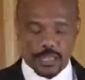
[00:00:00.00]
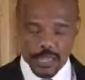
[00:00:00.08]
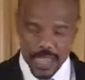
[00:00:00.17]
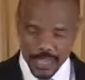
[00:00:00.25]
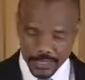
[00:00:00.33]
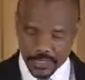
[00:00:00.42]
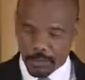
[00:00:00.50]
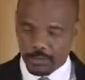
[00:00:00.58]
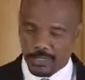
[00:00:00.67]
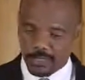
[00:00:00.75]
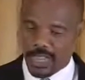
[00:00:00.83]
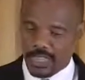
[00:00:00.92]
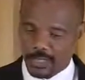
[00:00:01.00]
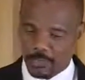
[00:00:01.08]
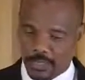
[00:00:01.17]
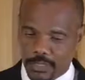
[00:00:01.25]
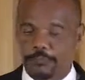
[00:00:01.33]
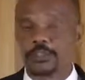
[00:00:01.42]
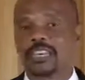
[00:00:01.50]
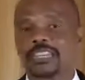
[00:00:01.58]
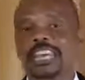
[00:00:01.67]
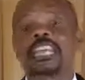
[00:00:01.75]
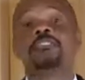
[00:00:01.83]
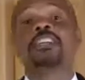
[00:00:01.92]
and something tells me, therefore, then
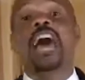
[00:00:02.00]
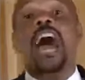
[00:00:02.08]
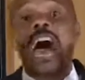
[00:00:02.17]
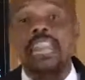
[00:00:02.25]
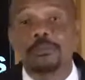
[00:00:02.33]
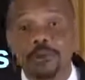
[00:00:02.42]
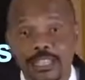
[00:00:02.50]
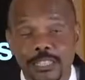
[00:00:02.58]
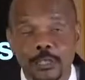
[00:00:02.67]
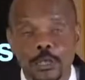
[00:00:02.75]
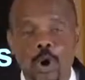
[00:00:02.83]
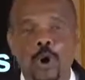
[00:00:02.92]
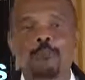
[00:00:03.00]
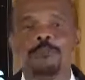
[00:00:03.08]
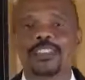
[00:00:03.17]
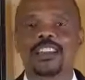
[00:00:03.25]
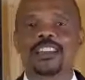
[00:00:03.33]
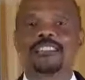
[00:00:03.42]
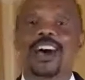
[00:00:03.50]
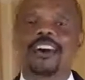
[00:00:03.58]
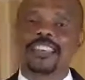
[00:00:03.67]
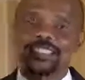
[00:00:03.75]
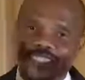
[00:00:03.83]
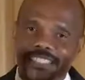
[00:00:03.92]
that even animals know that
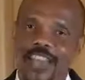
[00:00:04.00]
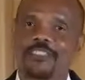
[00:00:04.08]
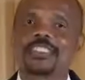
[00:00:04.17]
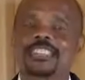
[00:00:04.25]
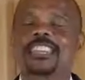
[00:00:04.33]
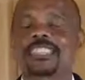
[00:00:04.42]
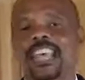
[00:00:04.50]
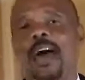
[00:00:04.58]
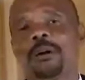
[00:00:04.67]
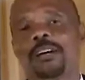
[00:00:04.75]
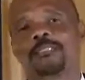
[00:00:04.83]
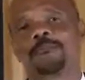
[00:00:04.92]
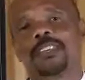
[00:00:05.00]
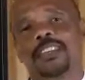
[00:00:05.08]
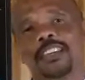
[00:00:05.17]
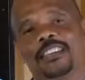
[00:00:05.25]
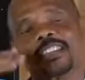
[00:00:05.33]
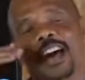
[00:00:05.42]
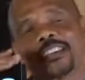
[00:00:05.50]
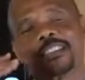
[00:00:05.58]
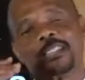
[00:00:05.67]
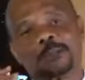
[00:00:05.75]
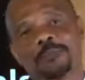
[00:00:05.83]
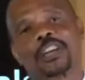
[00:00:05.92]
the seventh day Sabbath is a
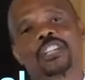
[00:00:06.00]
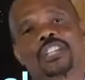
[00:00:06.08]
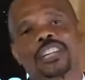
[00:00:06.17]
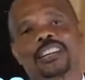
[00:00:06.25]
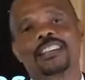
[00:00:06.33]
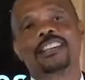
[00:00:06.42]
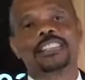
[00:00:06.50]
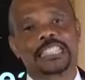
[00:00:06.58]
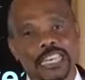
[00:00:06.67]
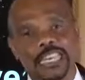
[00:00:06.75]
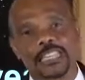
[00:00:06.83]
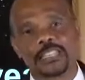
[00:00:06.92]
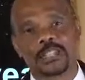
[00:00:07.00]
special day.